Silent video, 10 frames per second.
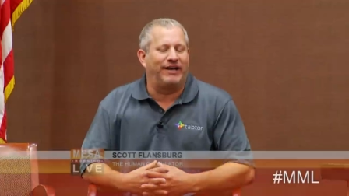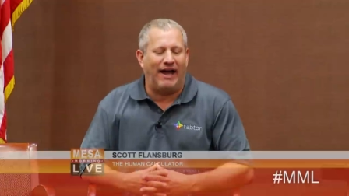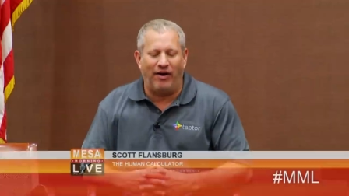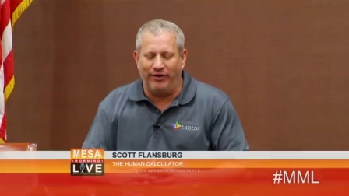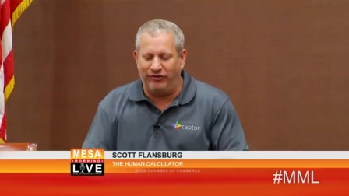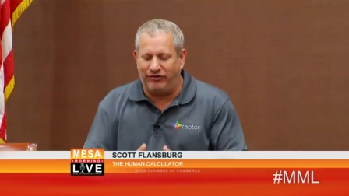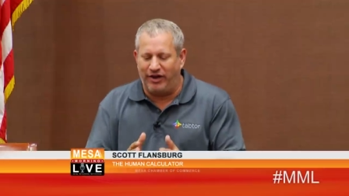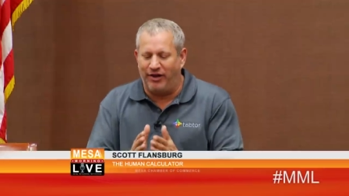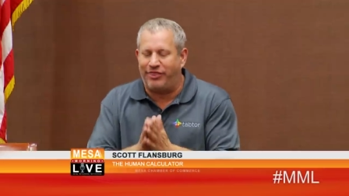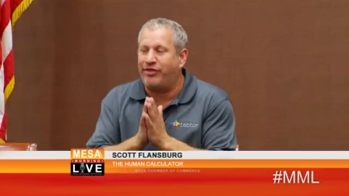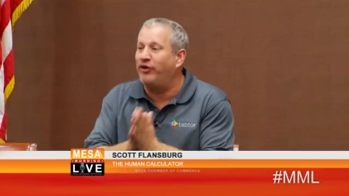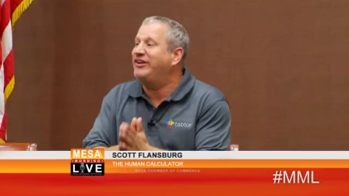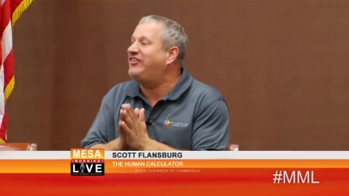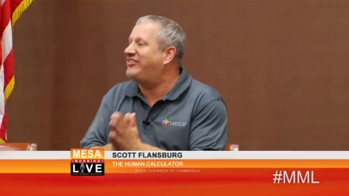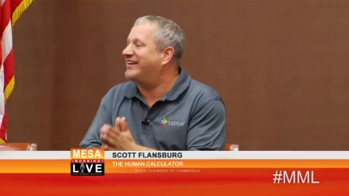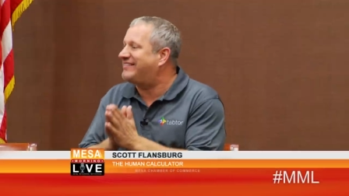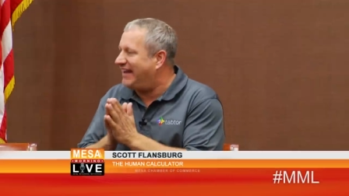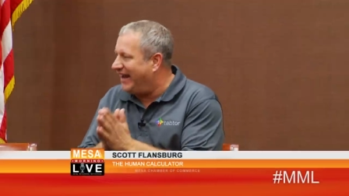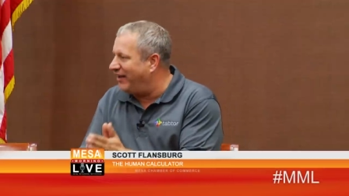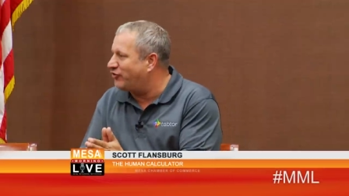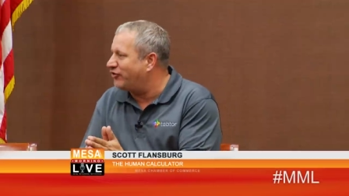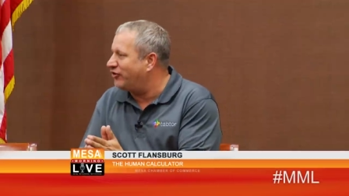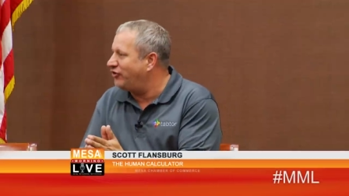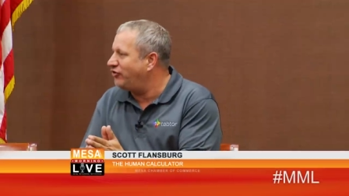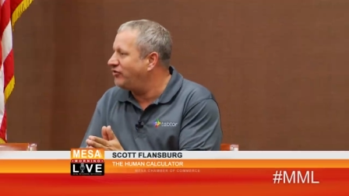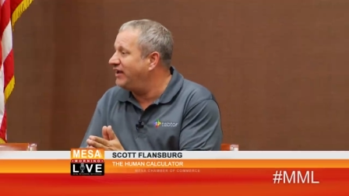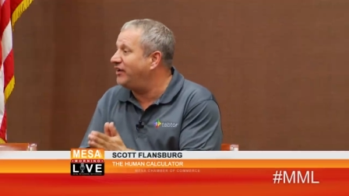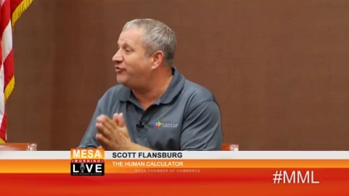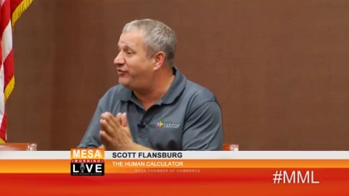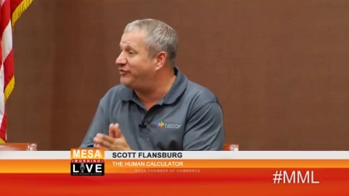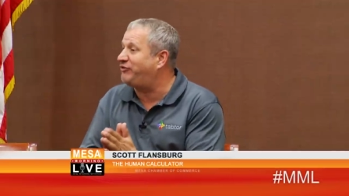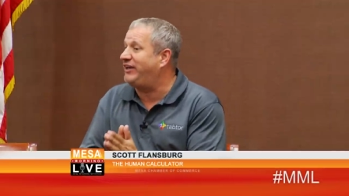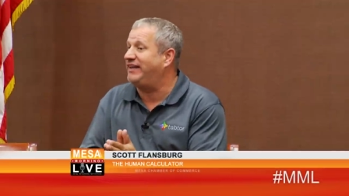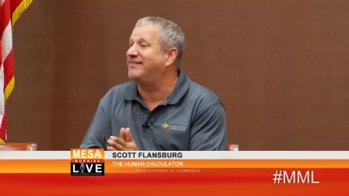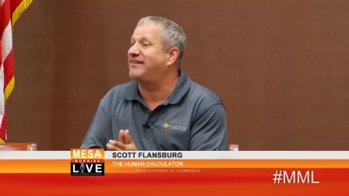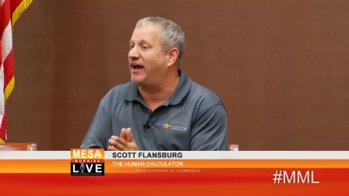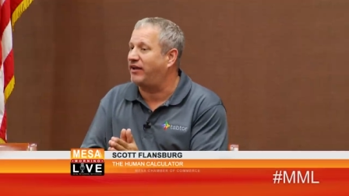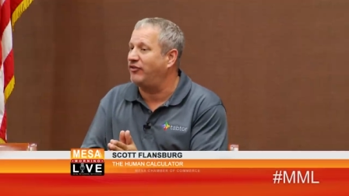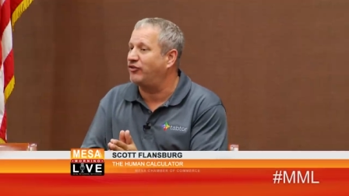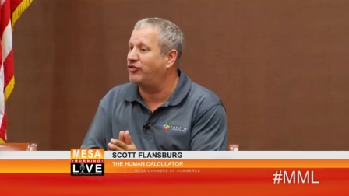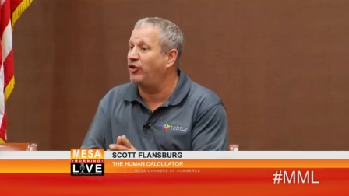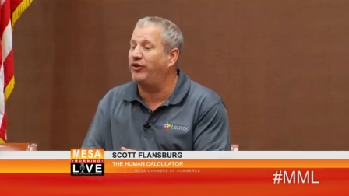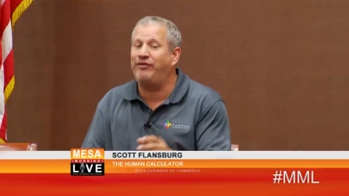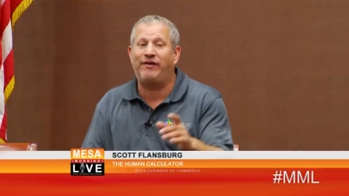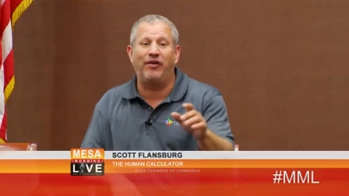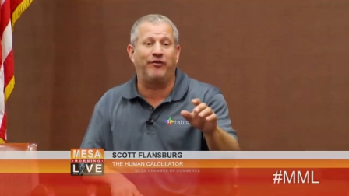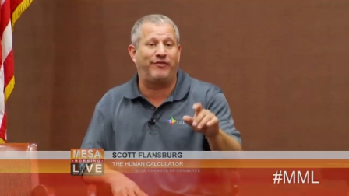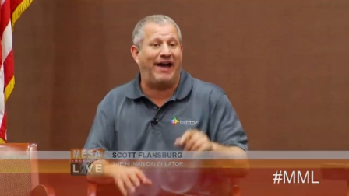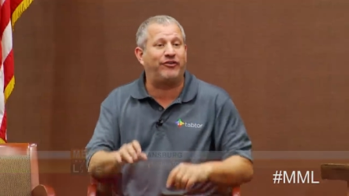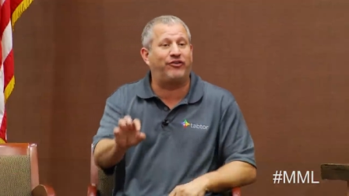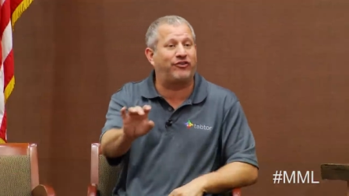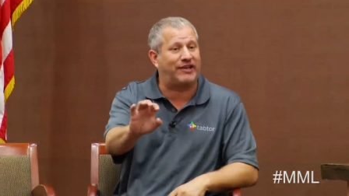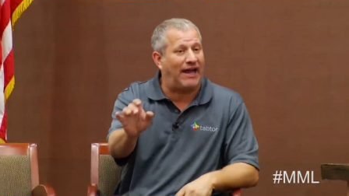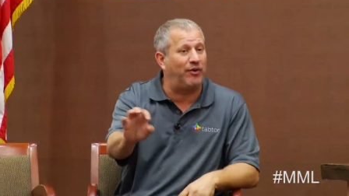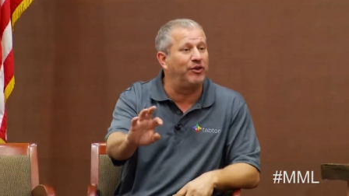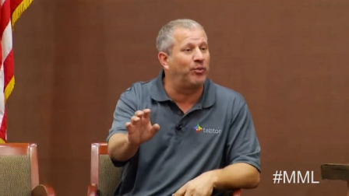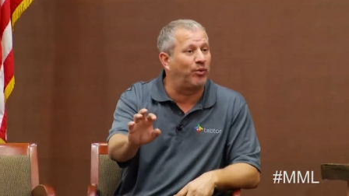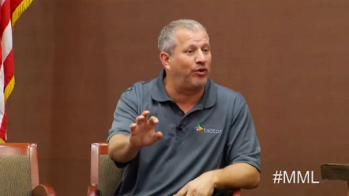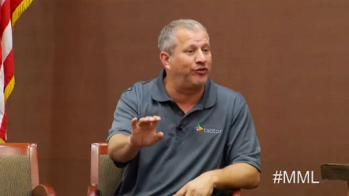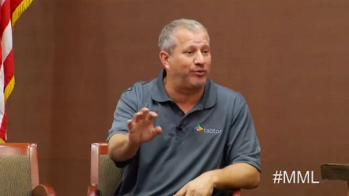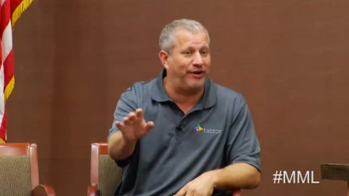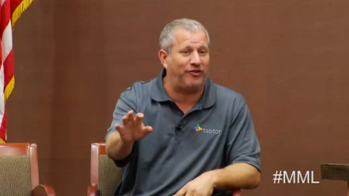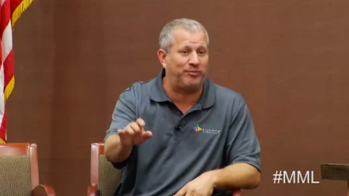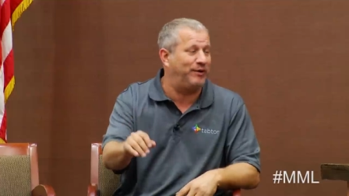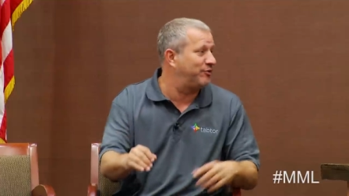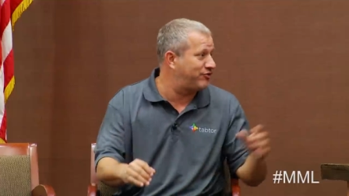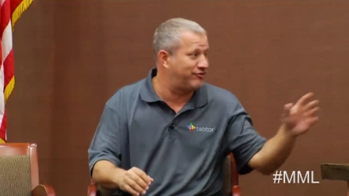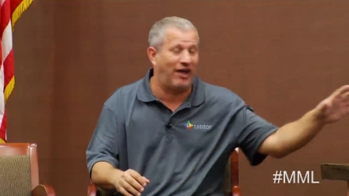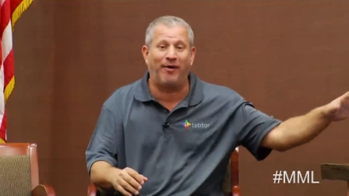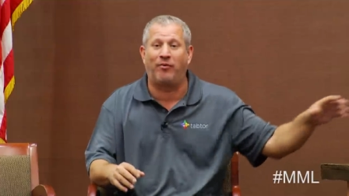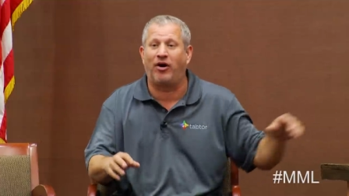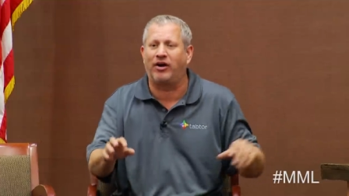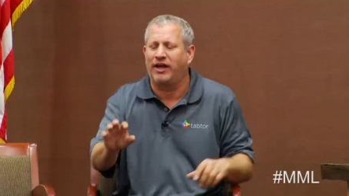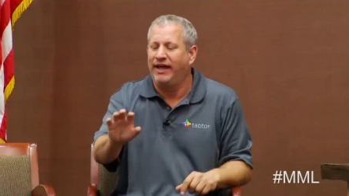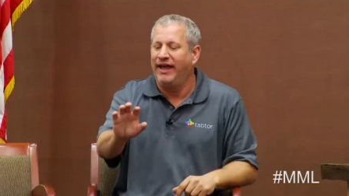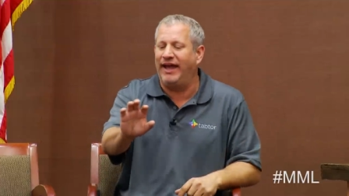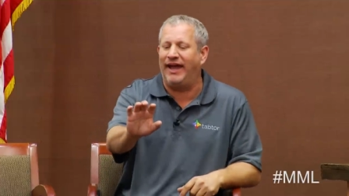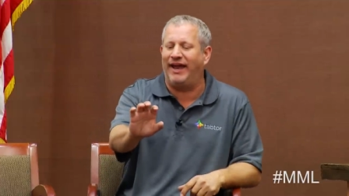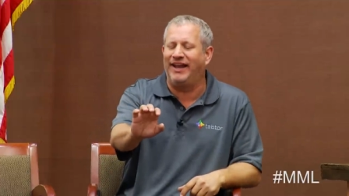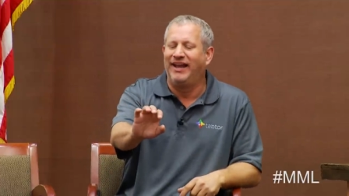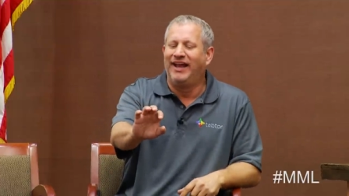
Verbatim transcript: now is 36 answers in 15 seconds. So they found the fastest accountant in the world to race me, which is not Mark. And,